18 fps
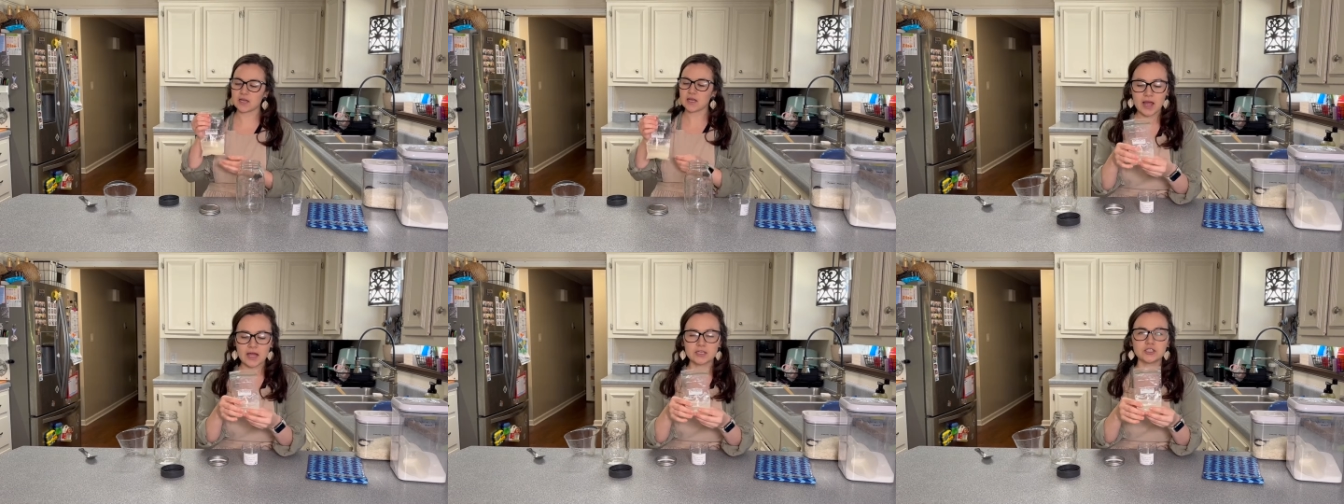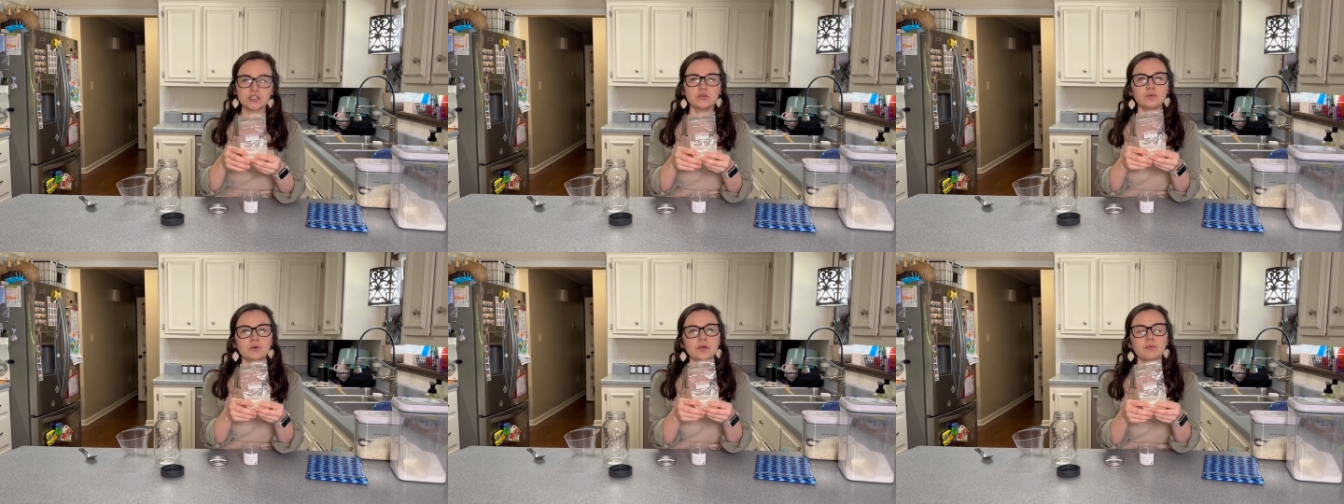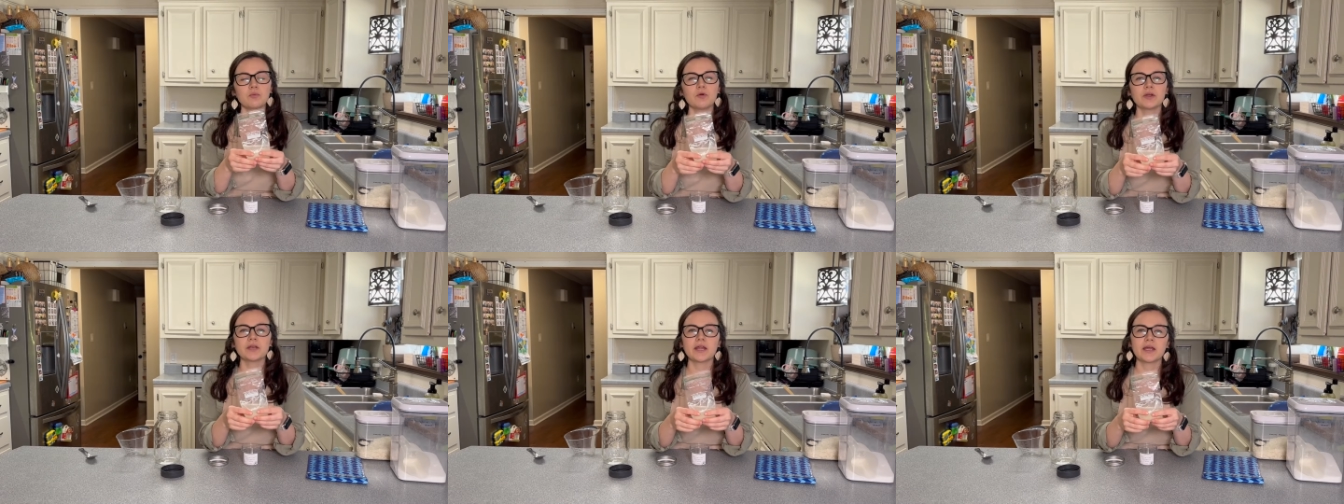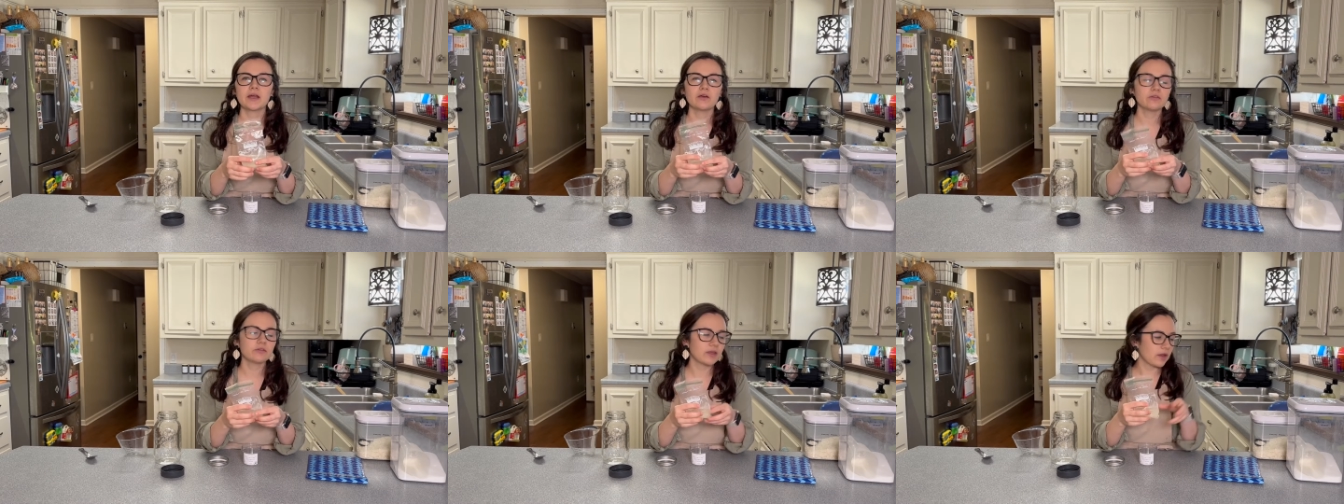I do want to point
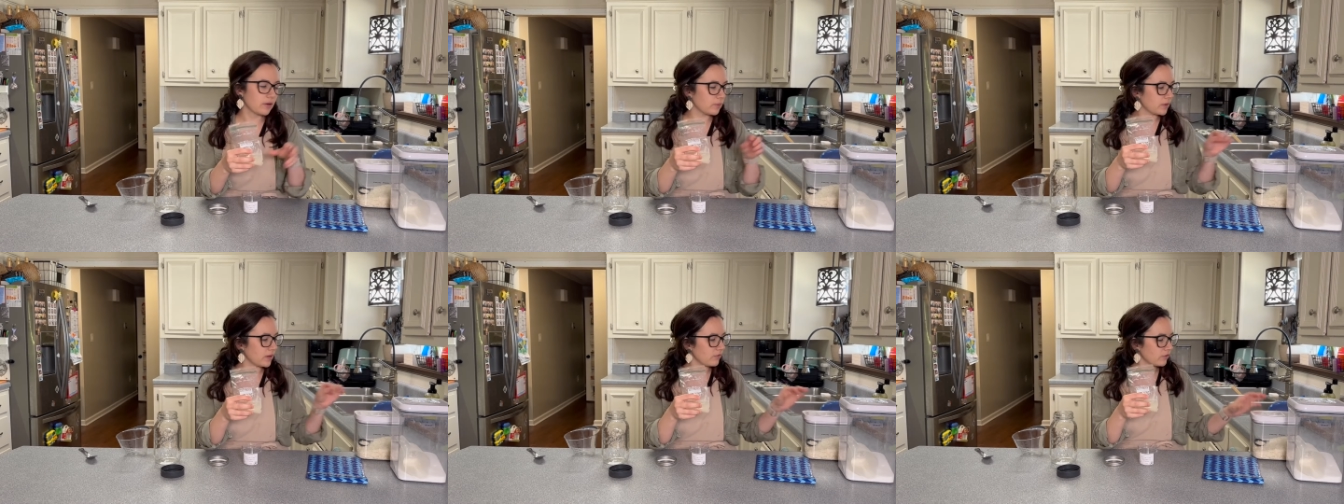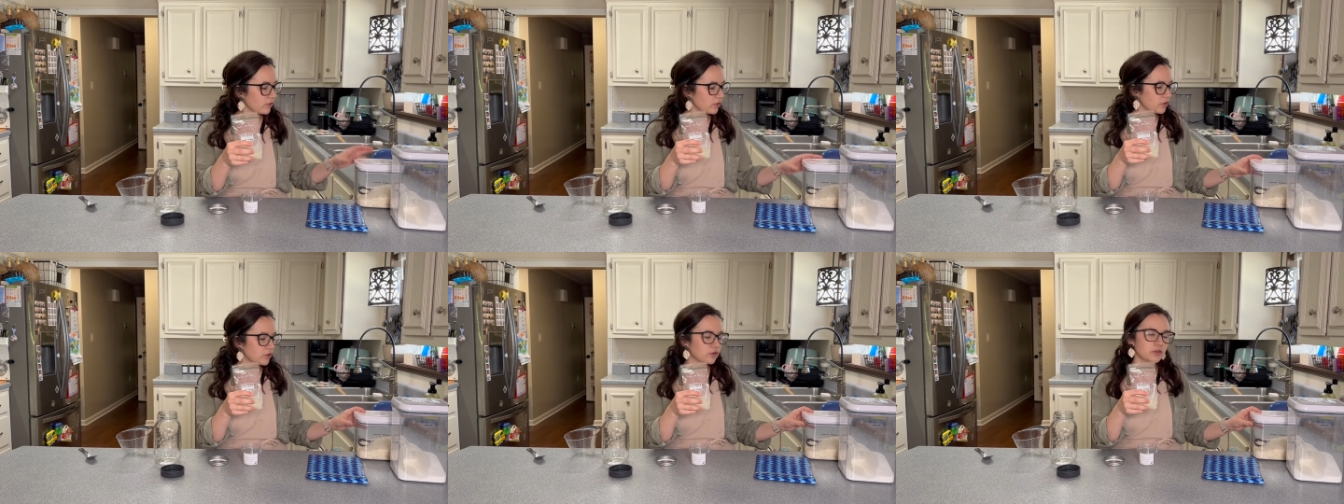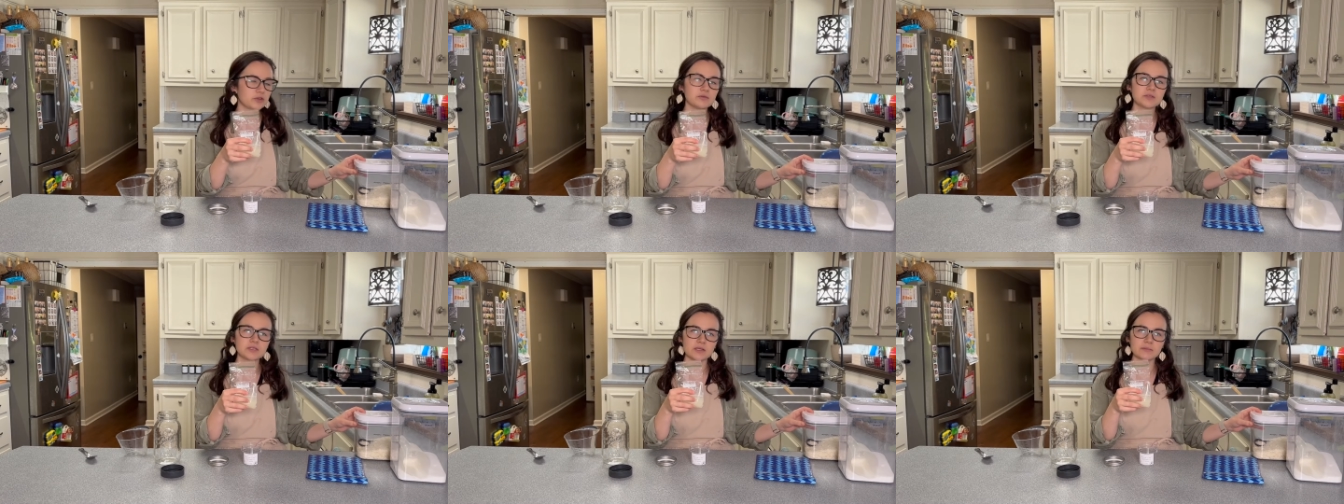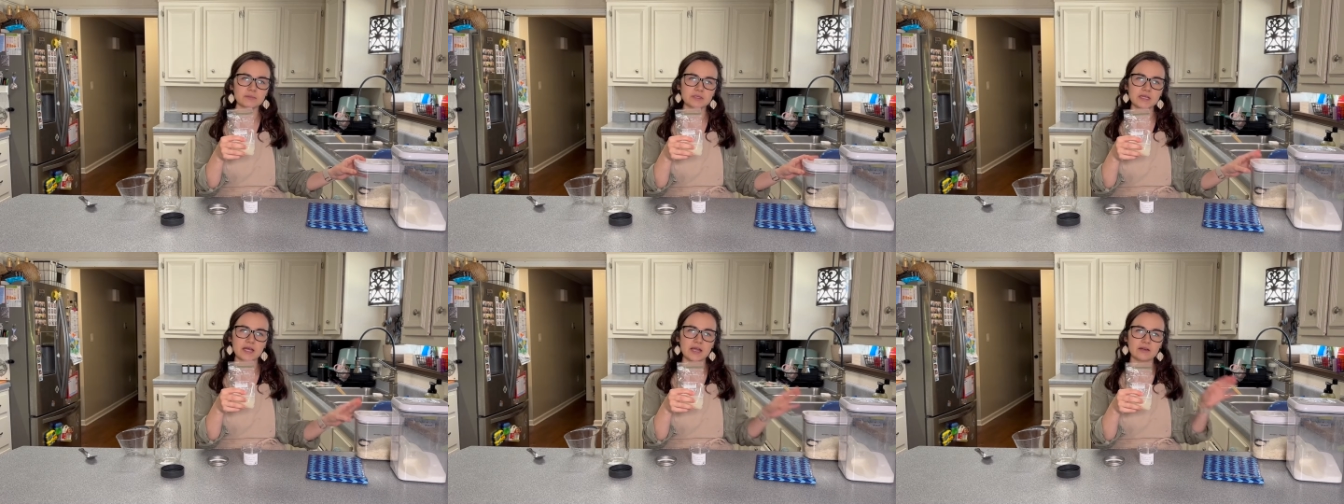out that whenever you're using
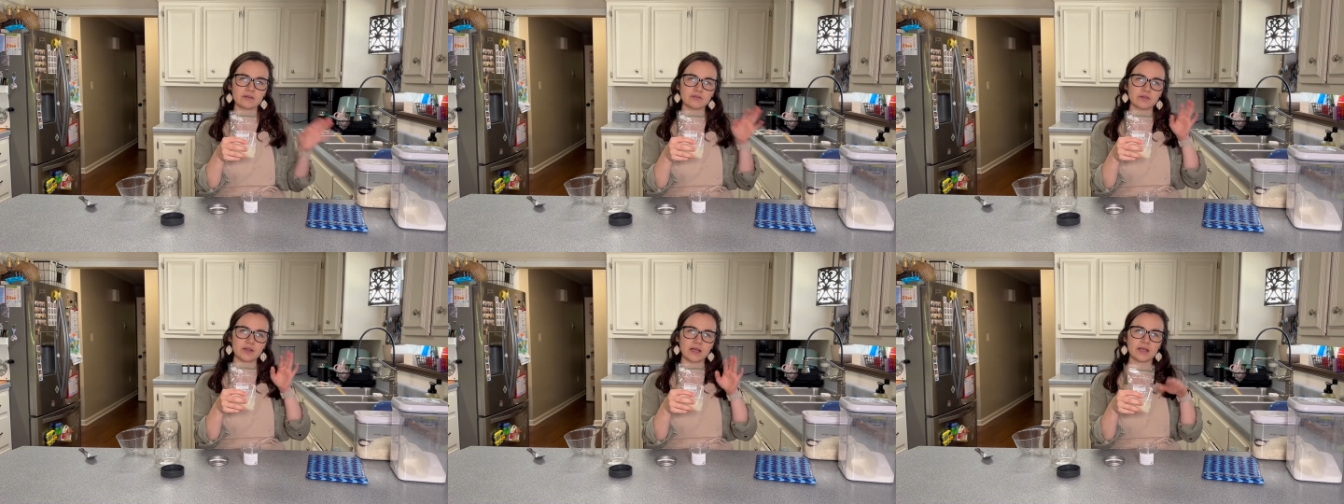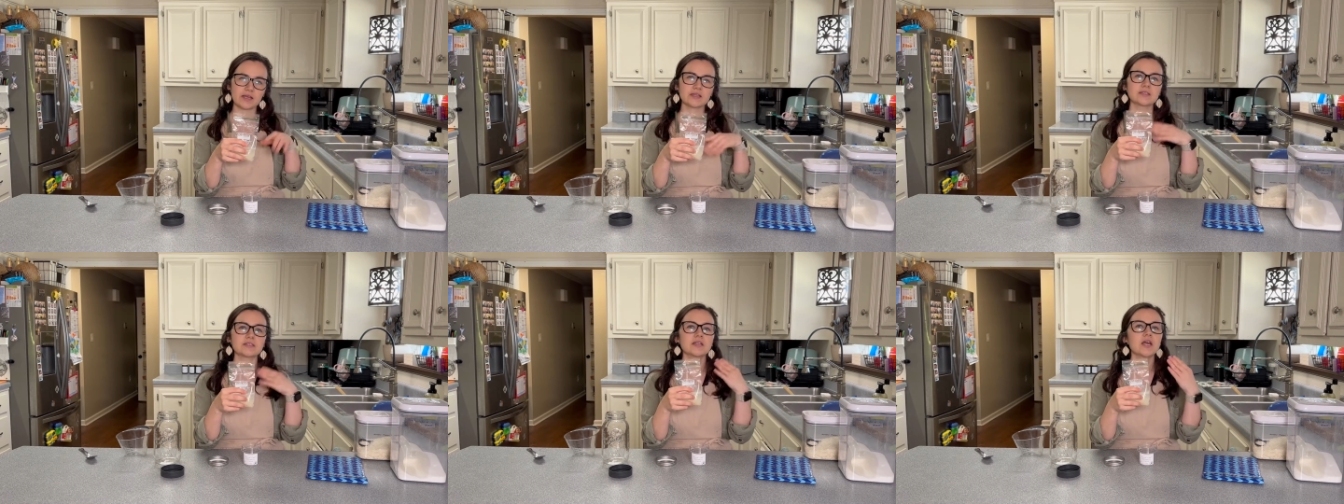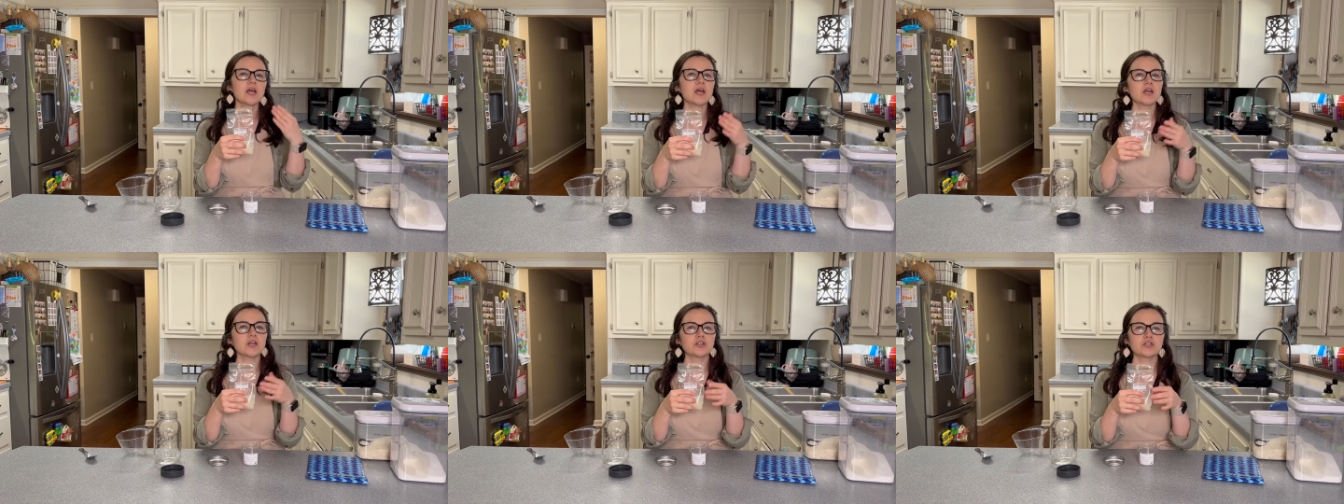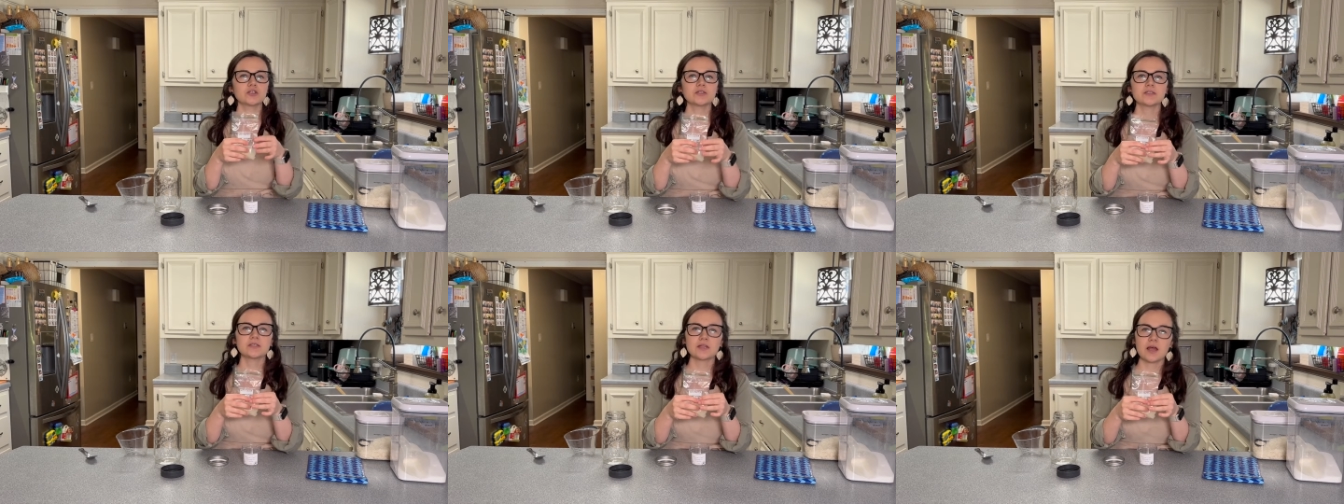potato flakes,
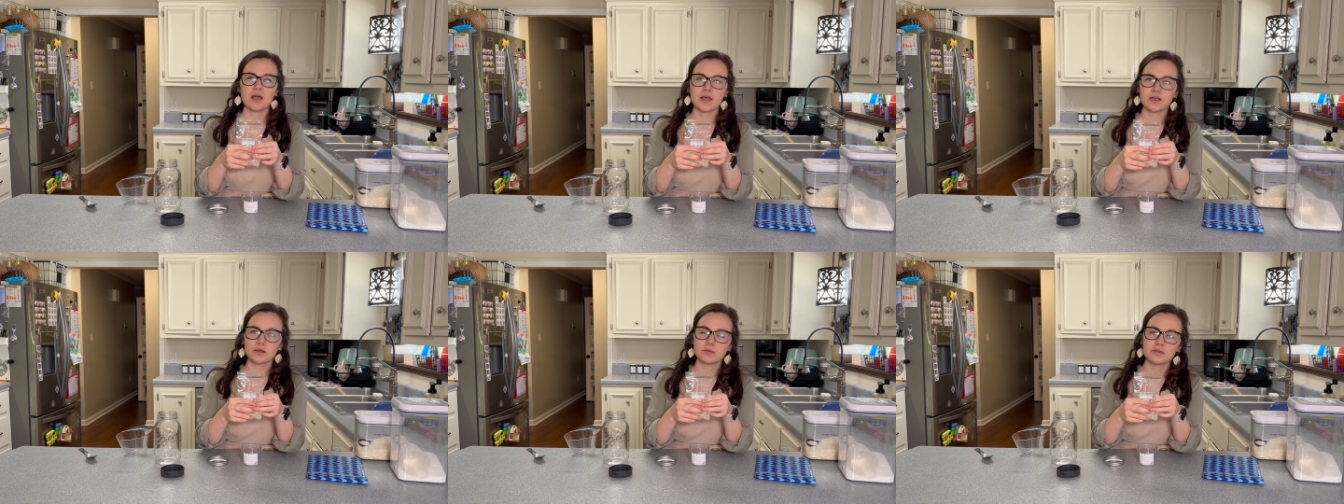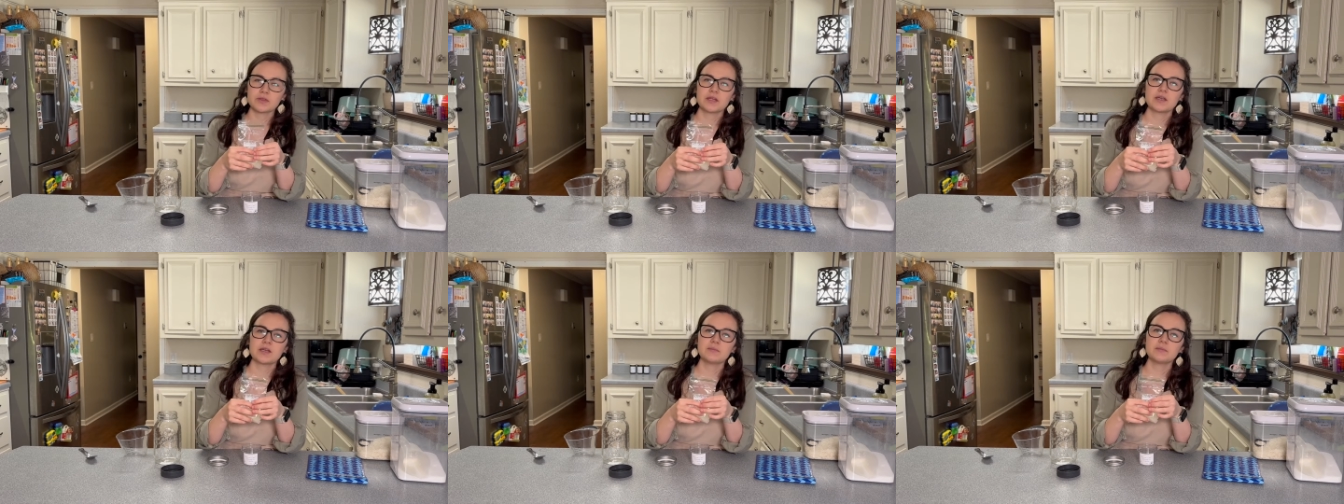just like with any